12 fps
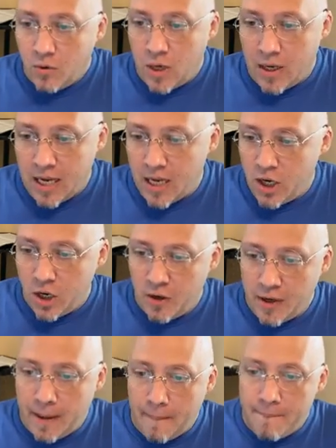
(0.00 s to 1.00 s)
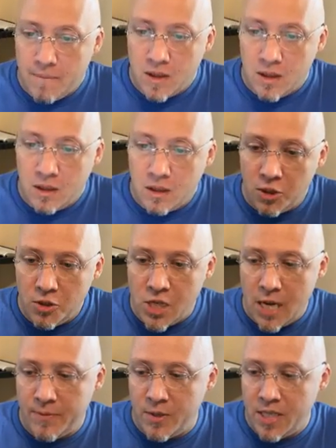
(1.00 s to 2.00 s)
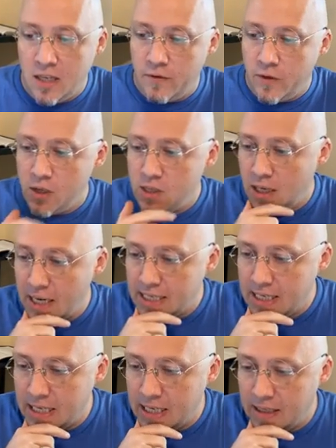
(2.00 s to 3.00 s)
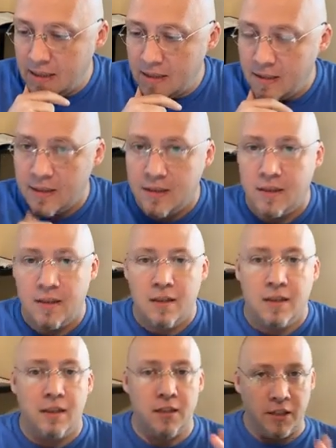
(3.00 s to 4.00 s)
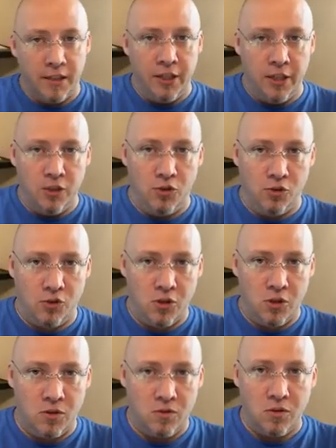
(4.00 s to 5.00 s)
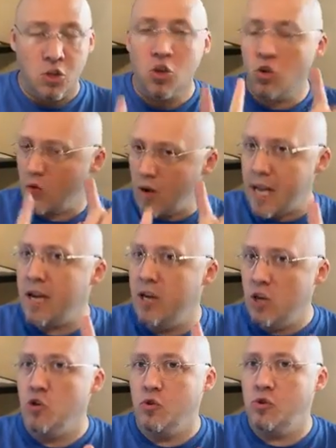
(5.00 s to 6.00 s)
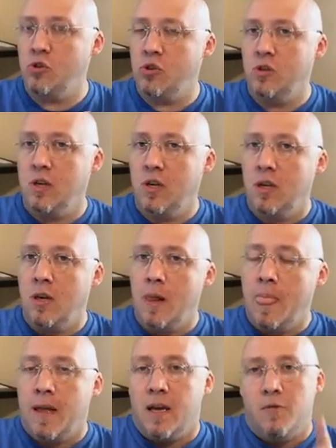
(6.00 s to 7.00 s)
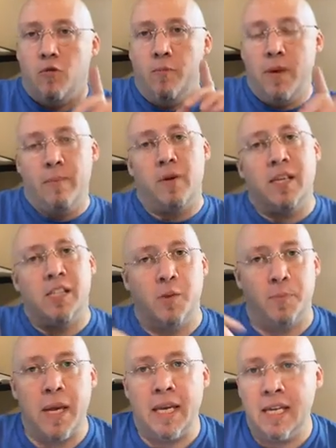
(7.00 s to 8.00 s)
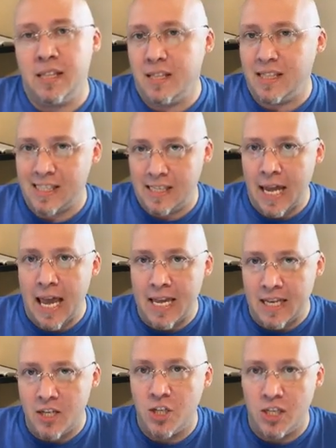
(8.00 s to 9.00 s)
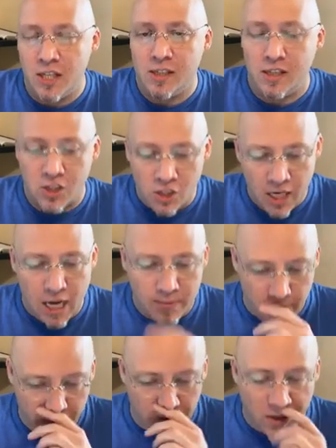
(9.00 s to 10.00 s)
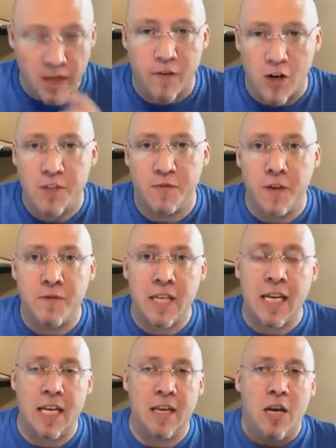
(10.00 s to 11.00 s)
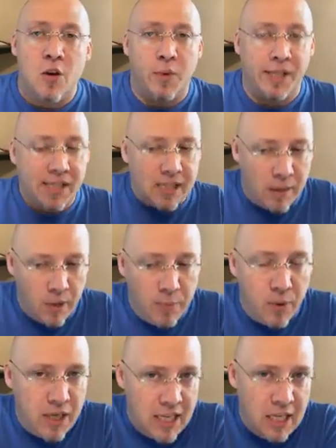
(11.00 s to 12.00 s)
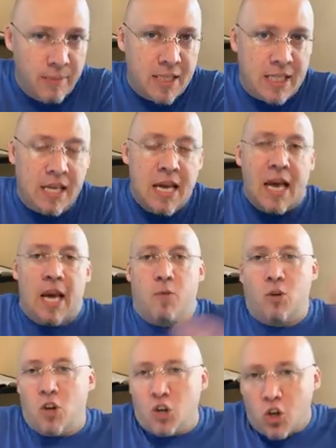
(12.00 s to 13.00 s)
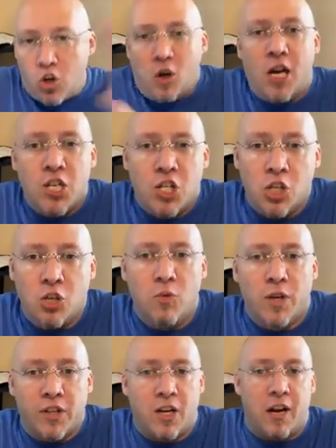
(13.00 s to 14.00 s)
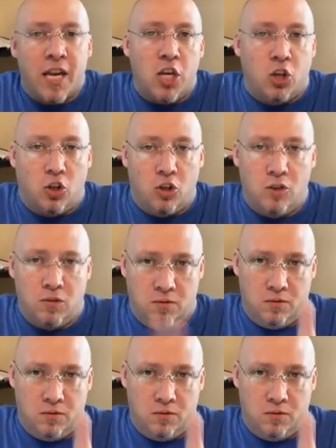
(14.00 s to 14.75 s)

I got to hurry. Luke chapter 10, verse 19. Good news, great news. Remember, he's speaking to the snake in Genesis chapter 3, verse 15, when he says, I'm going to put enmity and we're going to crush you with our heel.